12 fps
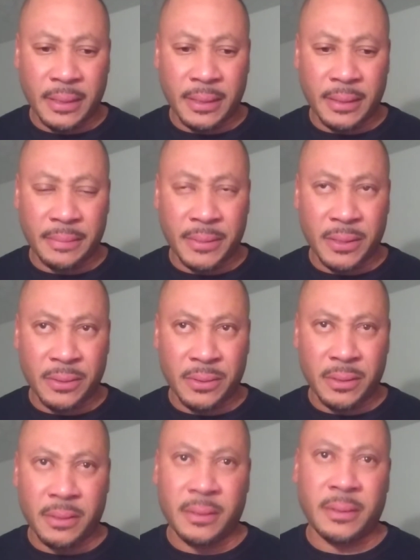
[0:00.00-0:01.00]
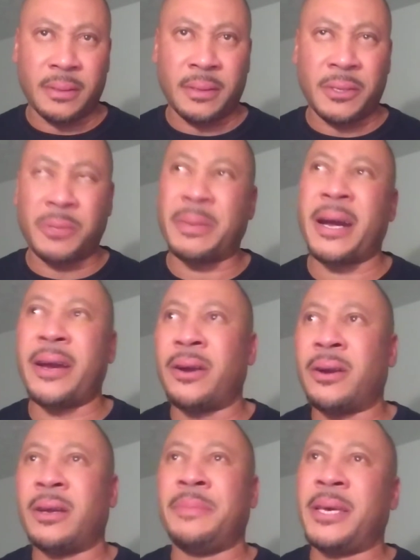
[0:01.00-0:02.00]
Um, uh, uh,
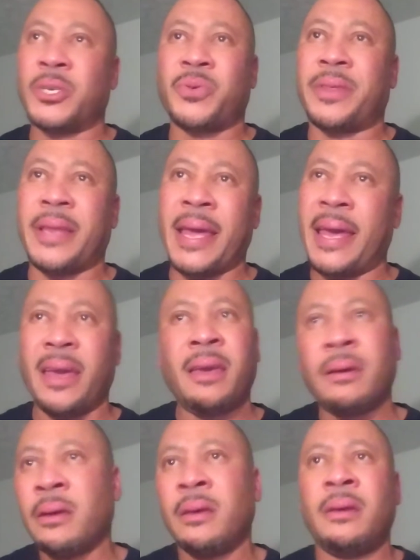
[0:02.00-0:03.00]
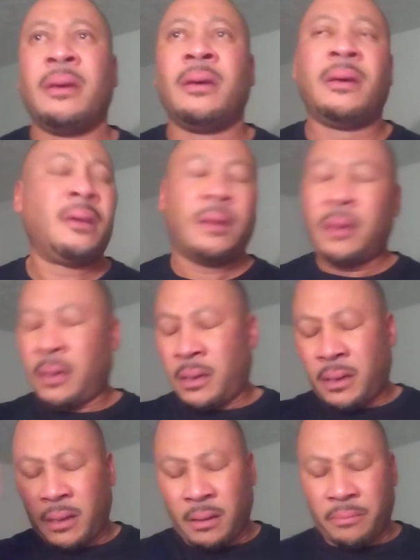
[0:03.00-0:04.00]
Aspire, it begins with an A.
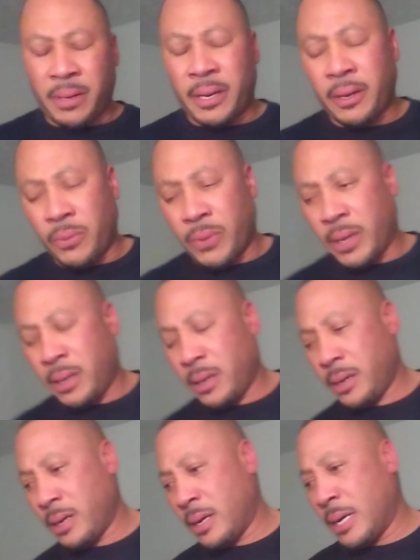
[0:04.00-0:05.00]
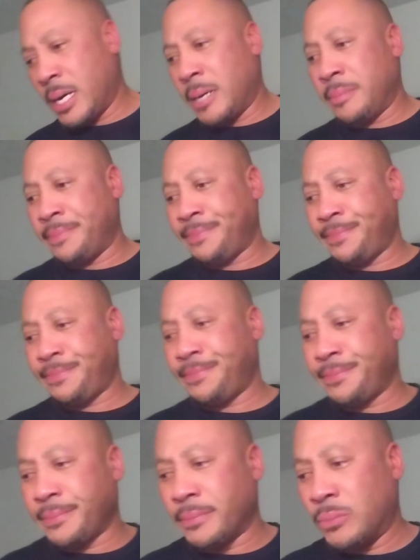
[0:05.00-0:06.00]
But anyway, um,
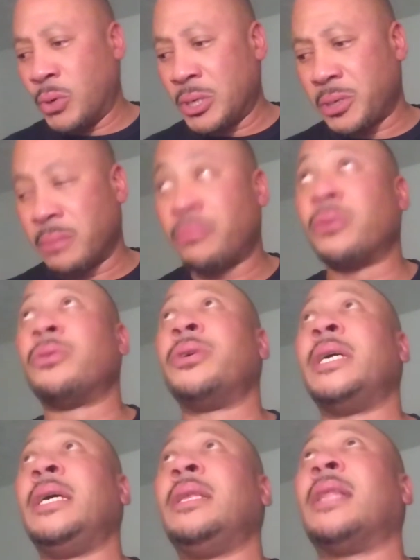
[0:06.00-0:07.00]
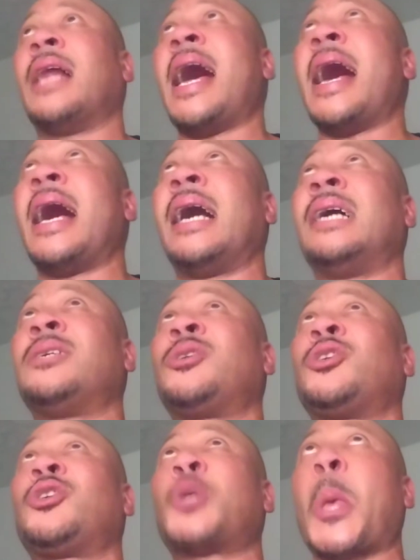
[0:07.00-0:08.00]
went to the brewery
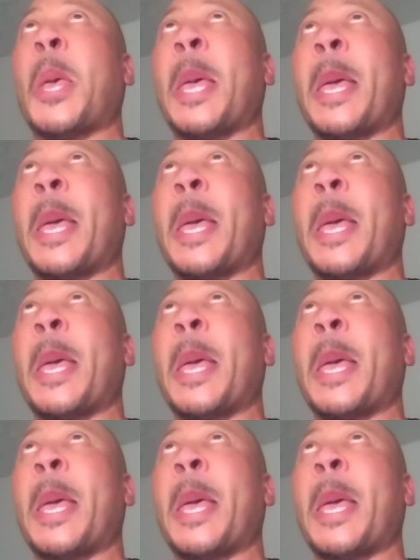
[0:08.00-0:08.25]
last,